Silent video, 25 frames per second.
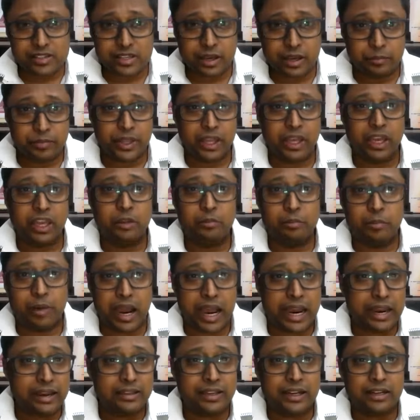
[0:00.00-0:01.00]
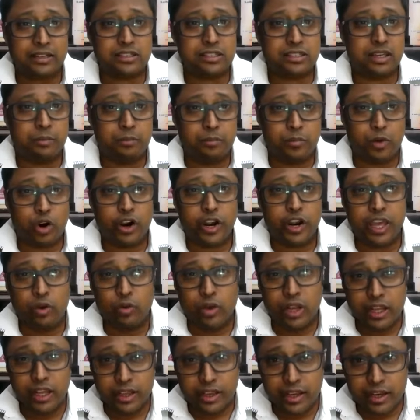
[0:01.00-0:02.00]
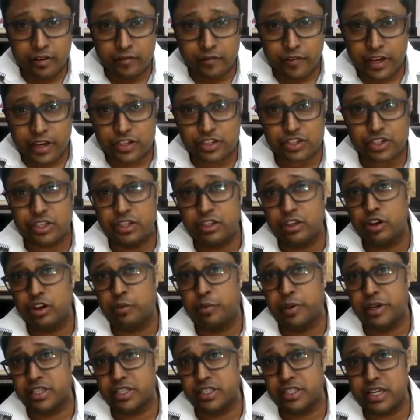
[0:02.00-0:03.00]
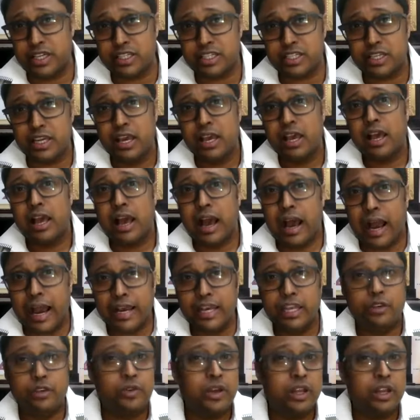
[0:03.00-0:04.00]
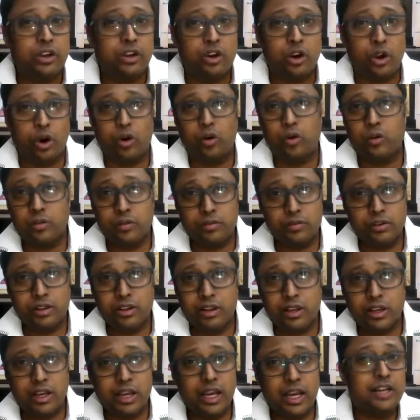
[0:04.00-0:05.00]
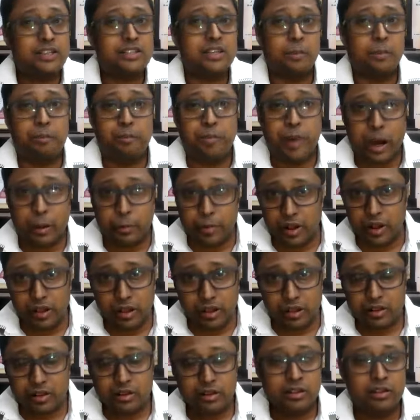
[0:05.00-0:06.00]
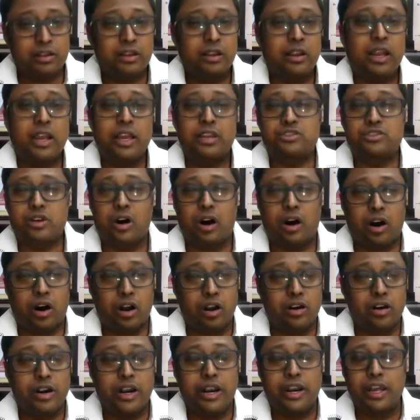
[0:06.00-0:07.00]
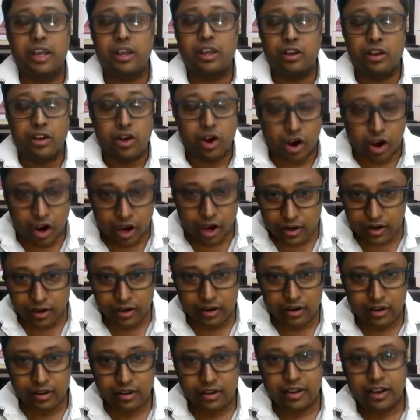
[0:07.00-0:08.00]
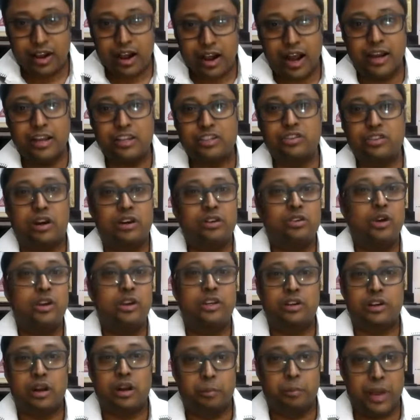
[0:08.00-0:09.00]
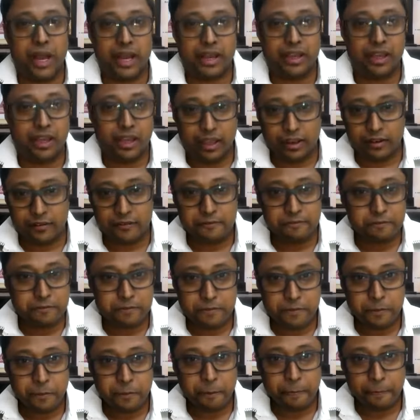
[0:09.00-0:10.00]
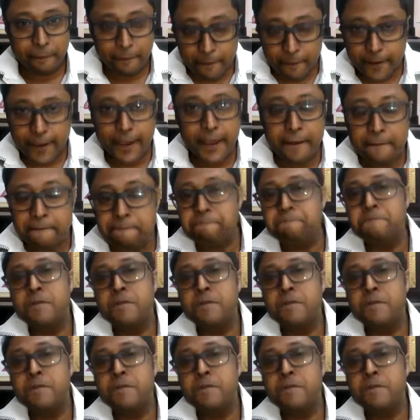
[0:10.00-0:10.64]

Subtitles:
something in mind that somebody will invest in your business and you will grow. It's a bubble, it's already gone, and it's not going to come back again. Okay,